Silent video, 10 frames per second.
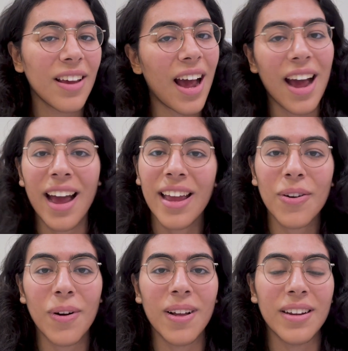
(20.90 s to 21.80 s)
high
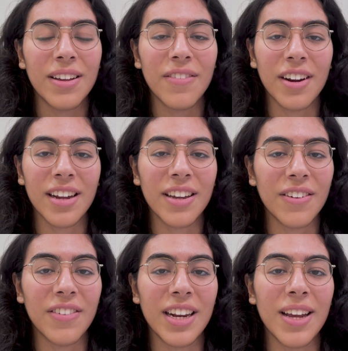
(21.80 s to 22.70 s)
quality, very good
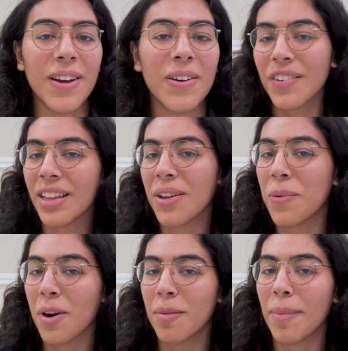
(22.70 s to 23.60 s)
video really
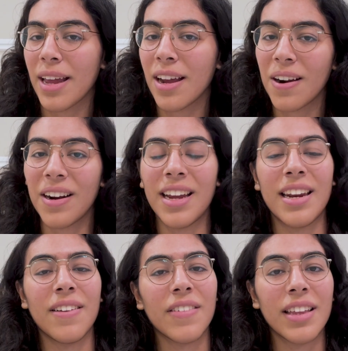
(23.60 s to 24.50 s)
warmed my heart, and
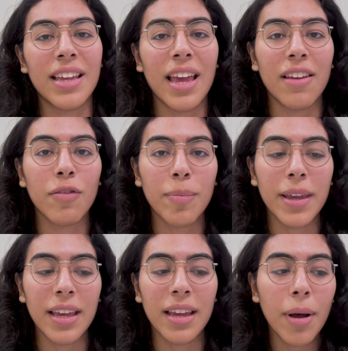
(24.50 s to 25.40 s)
it really gave
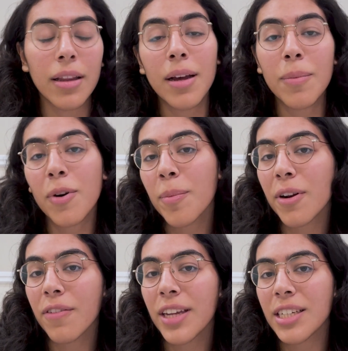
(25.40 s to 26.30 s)
me a lot more
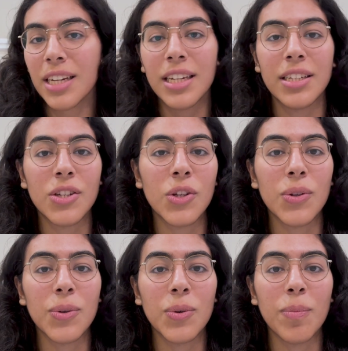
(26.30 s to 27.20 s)
motivation
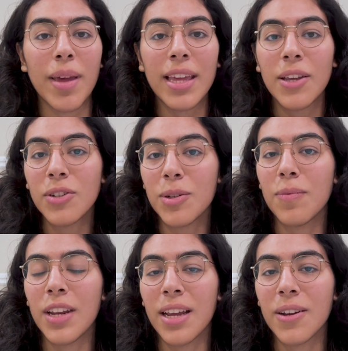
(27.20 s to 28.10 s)
to make YouTube
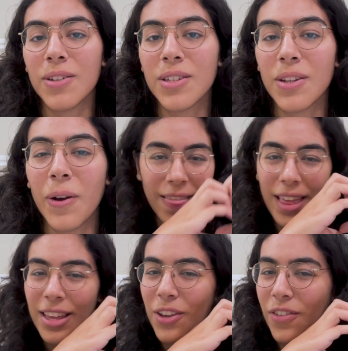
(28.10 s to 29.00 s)
videos, so
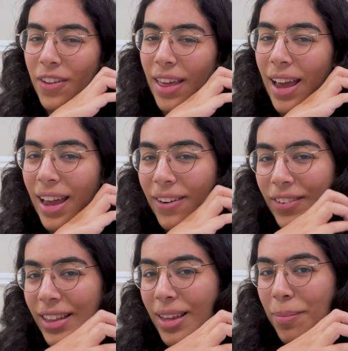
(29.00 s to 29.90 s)
thank you for that. I
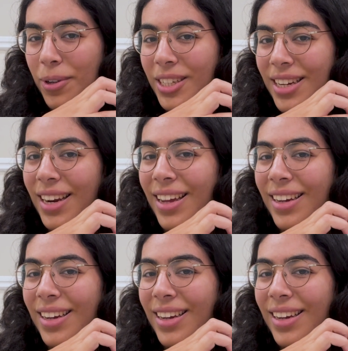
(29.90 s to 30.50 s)
really appreciate it.